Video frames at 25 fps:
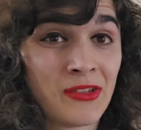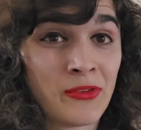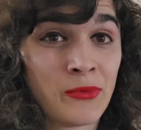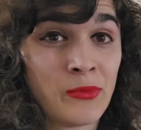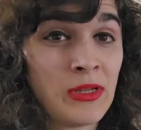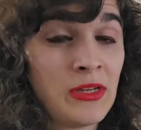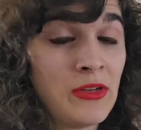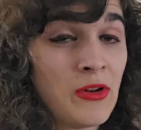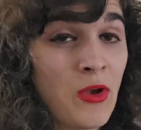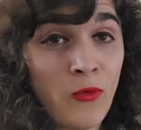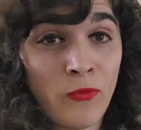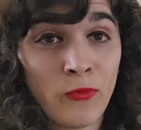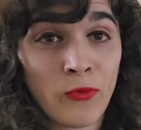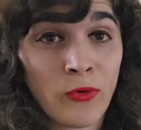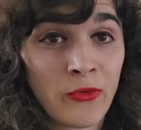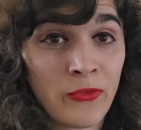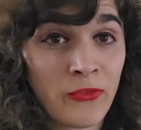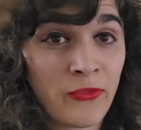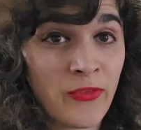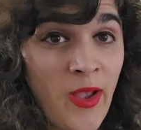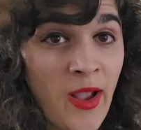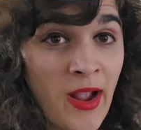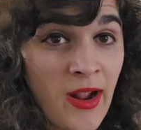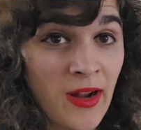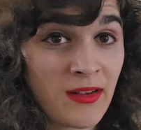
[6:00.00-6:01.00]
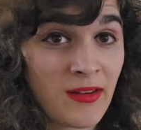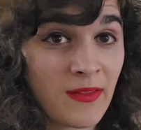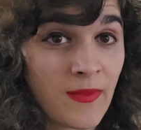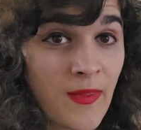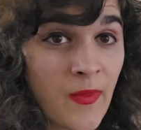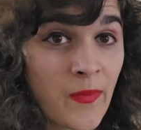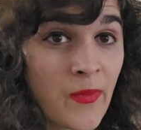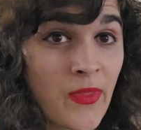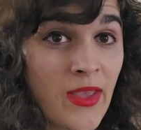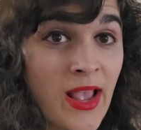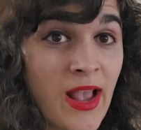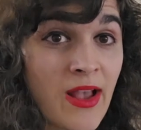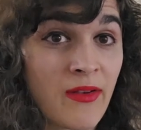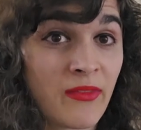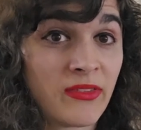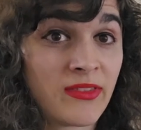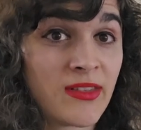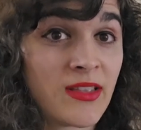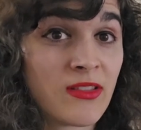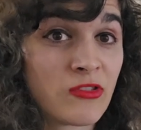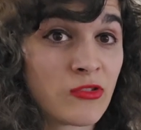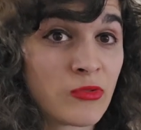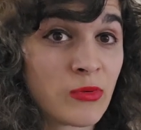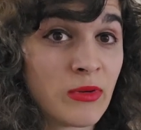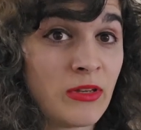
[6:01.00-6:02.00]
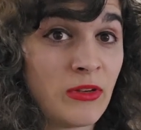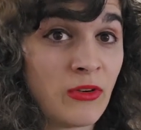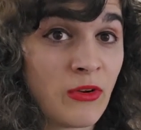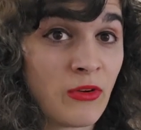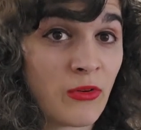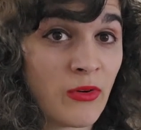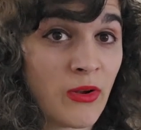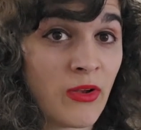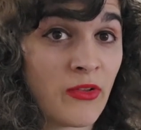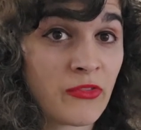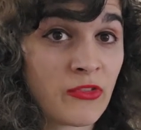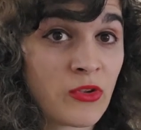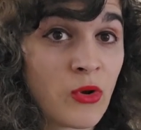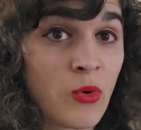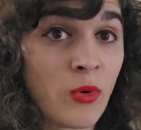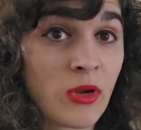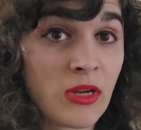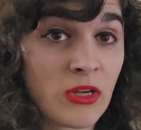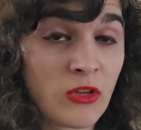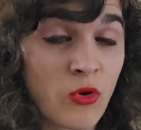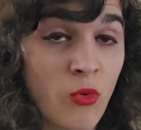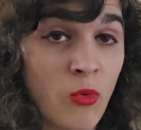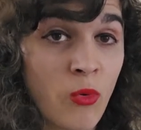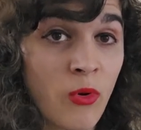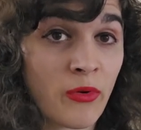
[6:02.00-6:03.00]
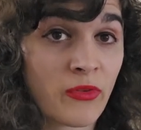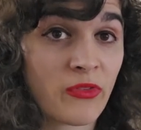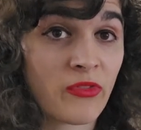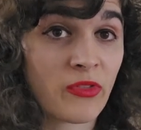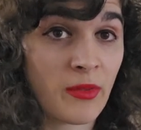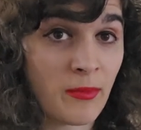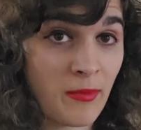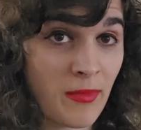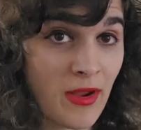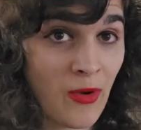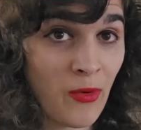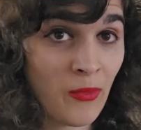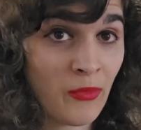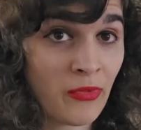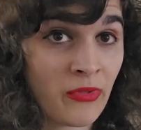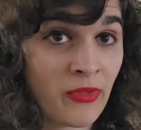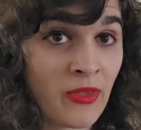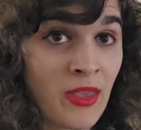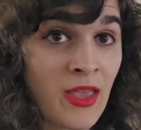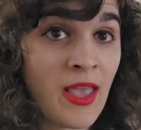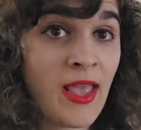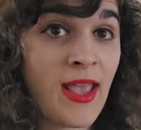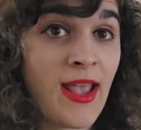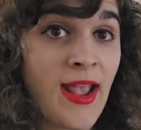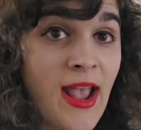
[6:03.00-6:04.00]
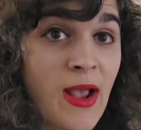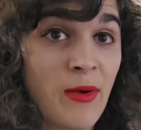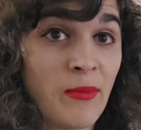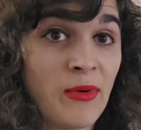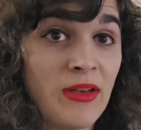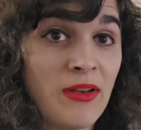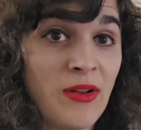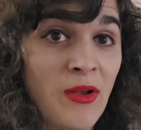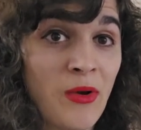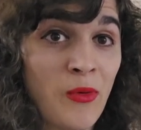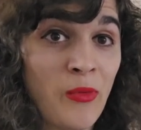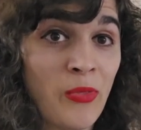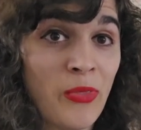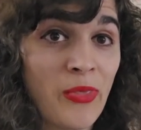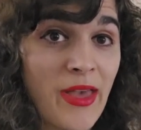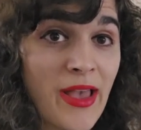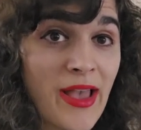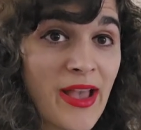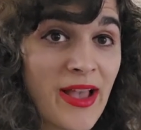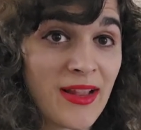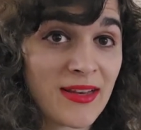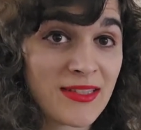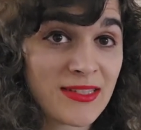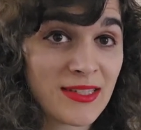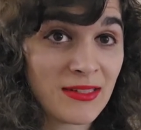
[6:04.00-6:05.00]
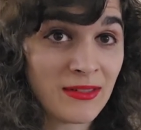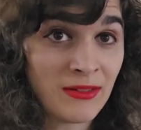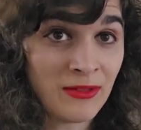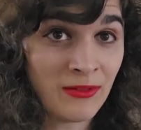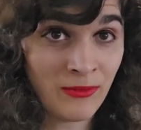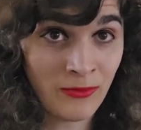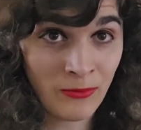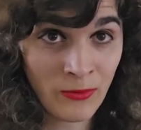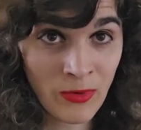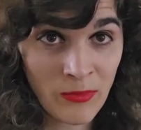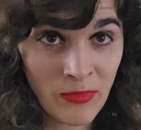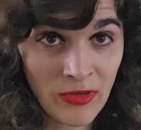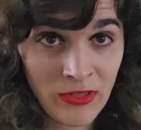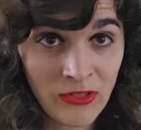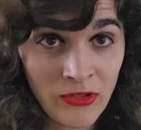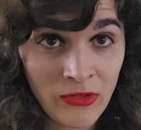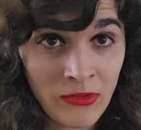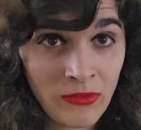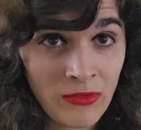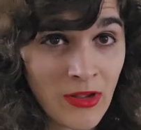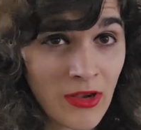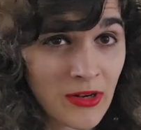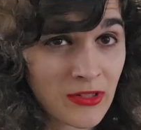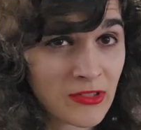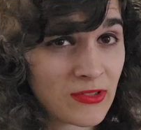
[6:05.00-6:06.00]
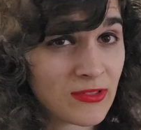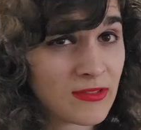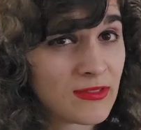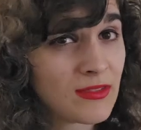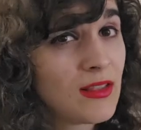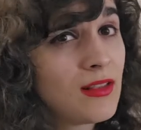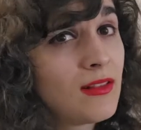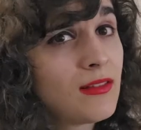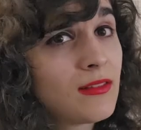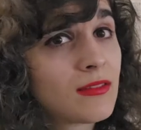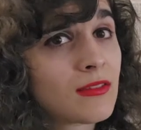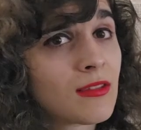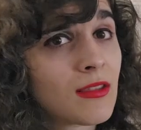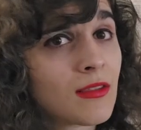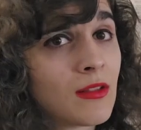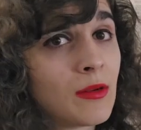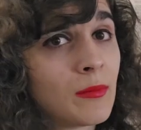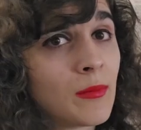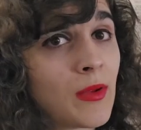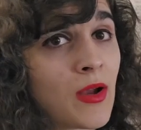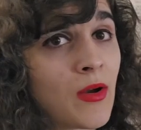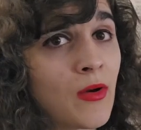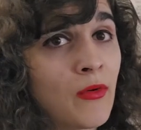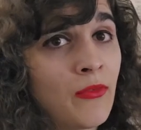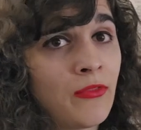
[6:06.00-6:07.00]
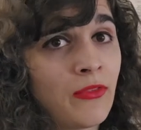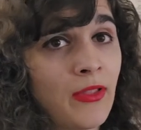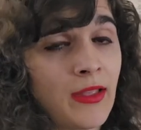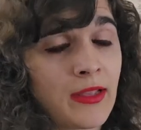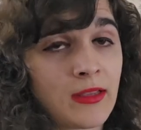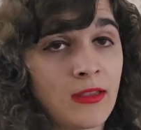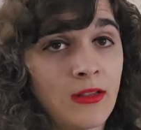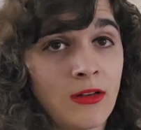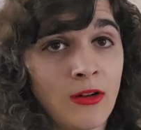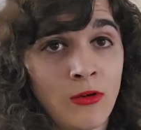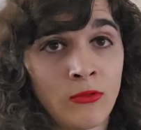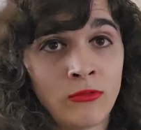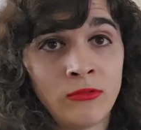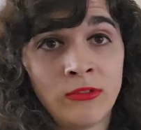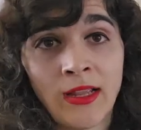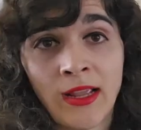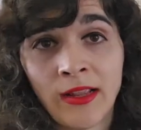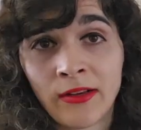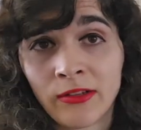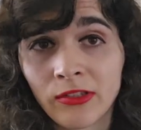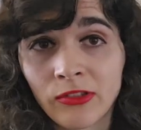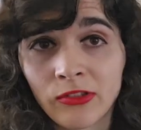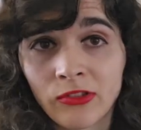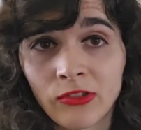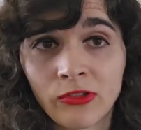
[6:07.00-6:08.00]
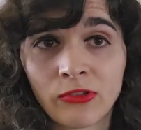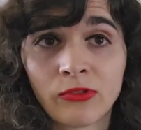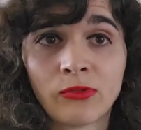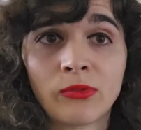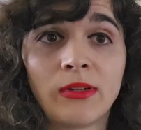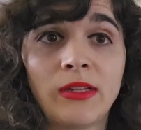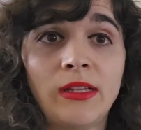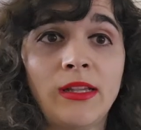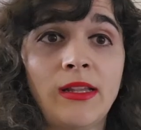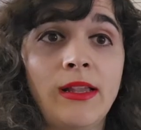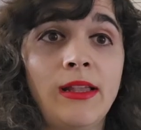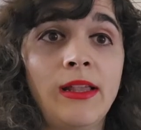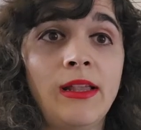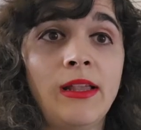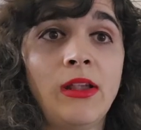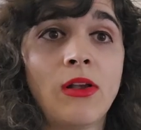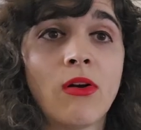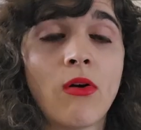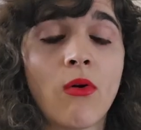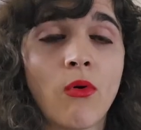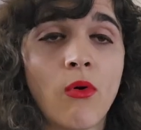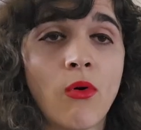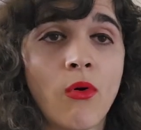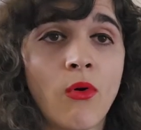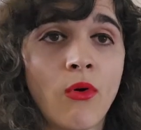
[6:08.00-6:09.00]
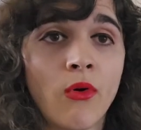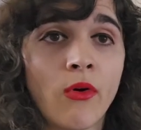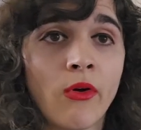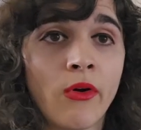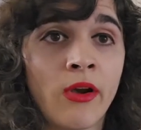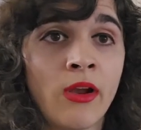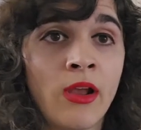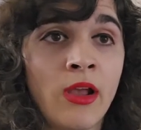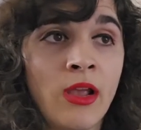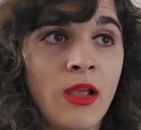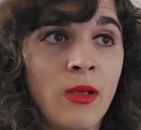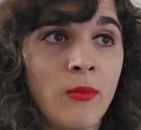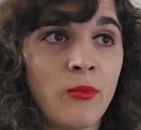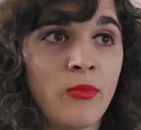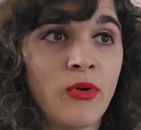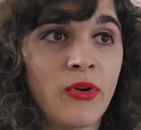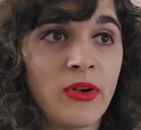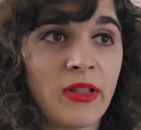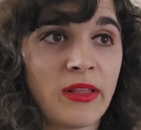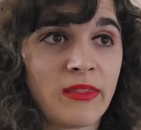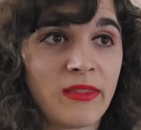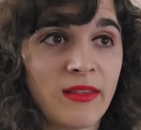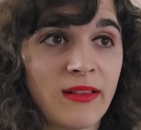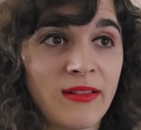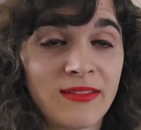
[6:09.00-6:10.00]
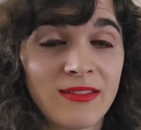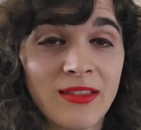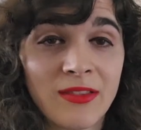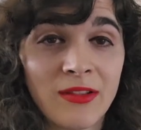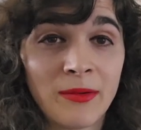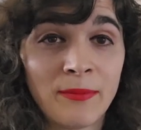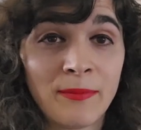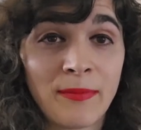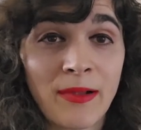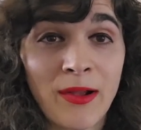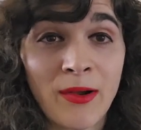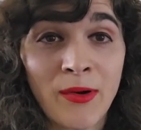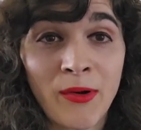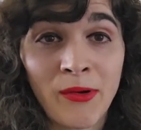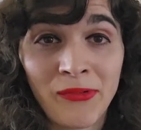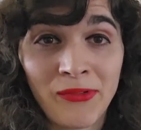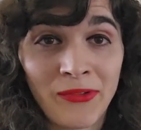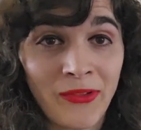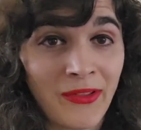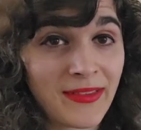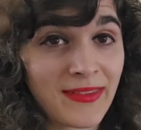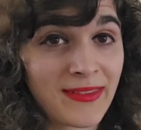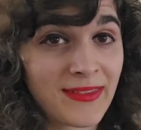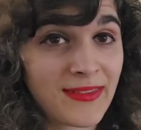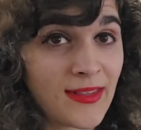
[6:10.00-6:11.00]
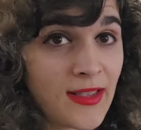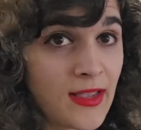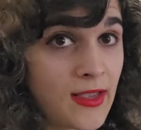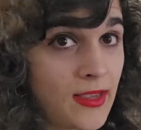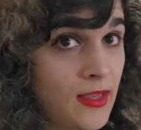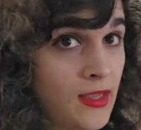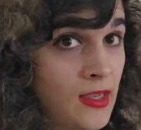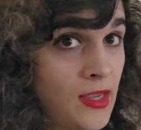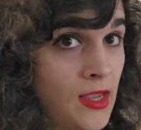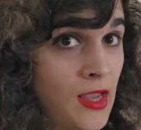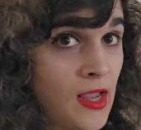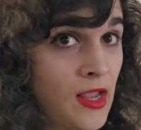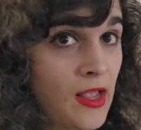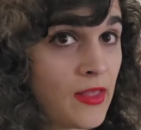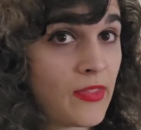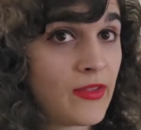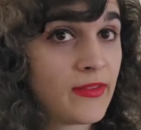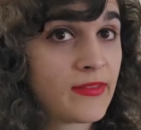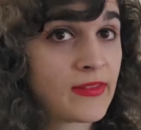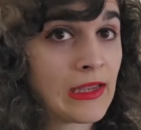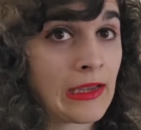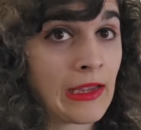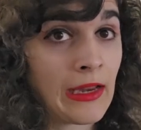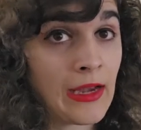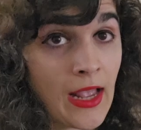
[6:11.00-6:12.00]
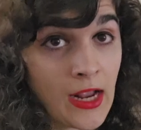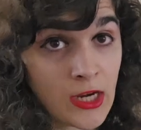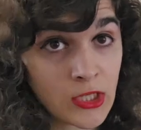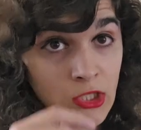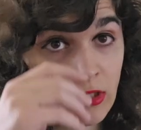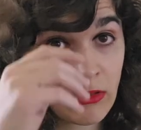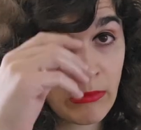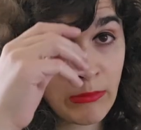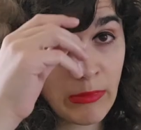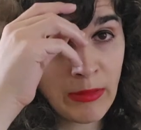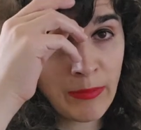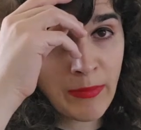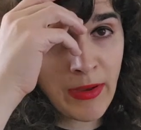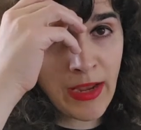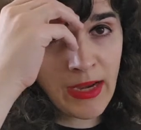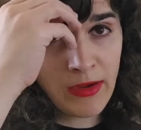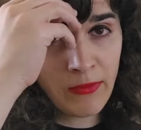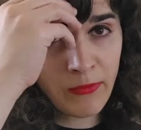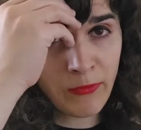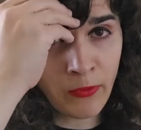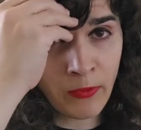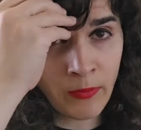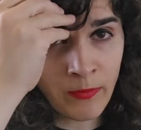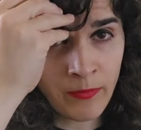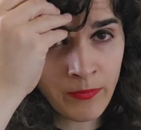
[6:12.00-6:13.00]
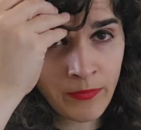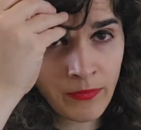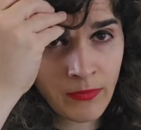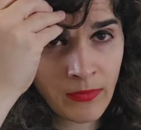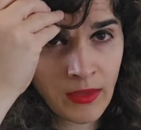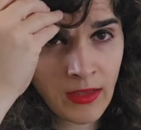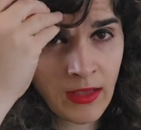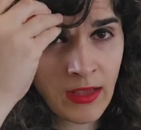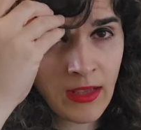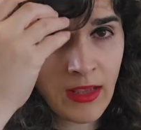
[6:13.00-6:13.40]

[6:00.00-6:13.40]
So we know for a fact that they have sensory neurons going towards the mouth. And we know that when we do noxious things to their mouth, like, dentistry or putting things in their mouth, let's say, this can actually be painful.